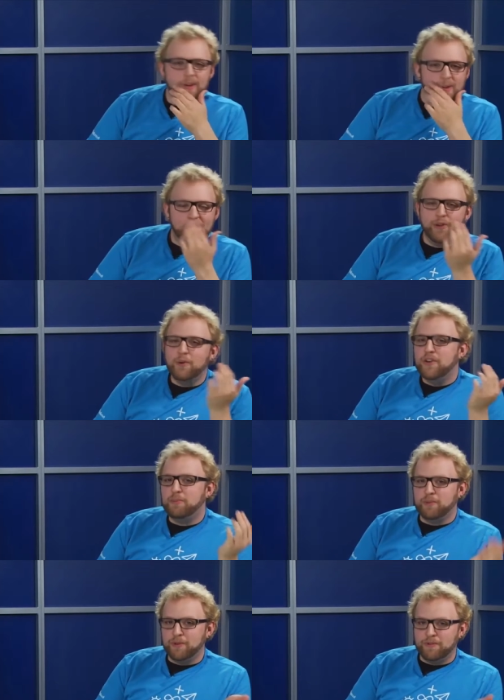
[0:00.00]
there's always
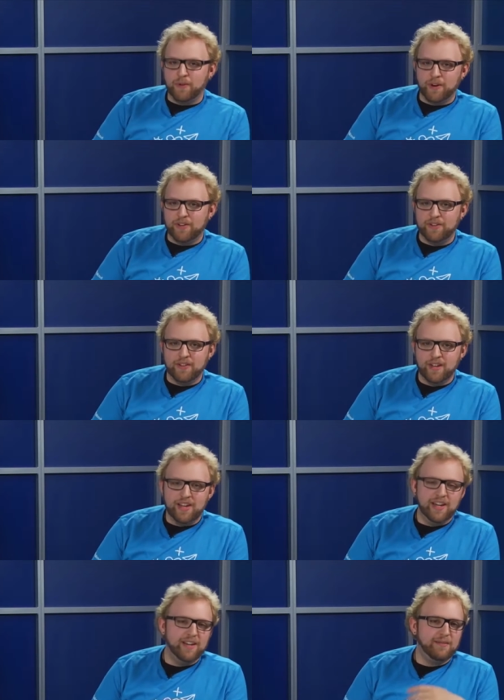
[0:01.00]
brute force.
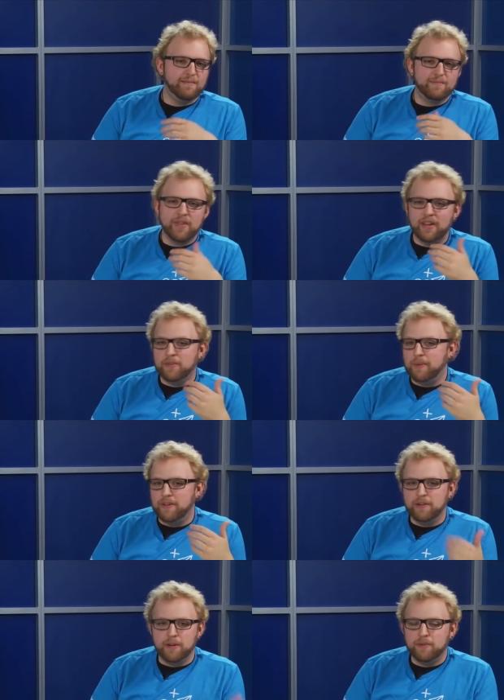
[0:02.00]
It has
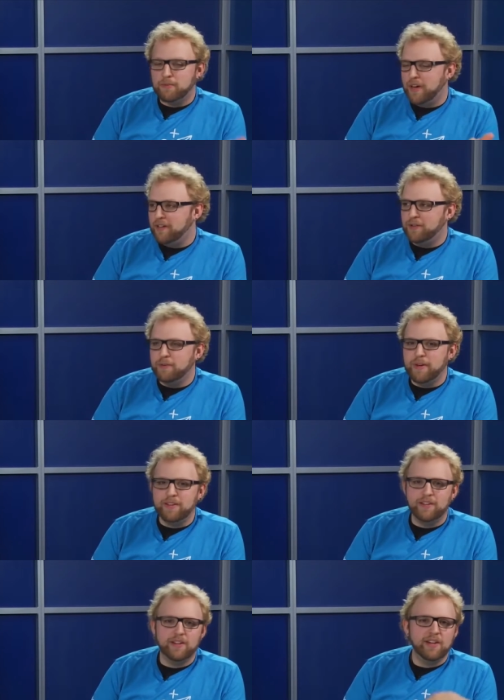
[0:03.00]
been, you know, it's a tried and true
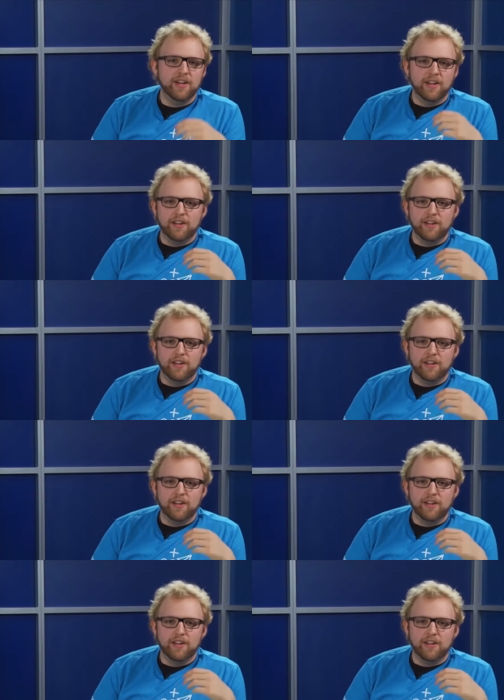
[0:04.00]
method.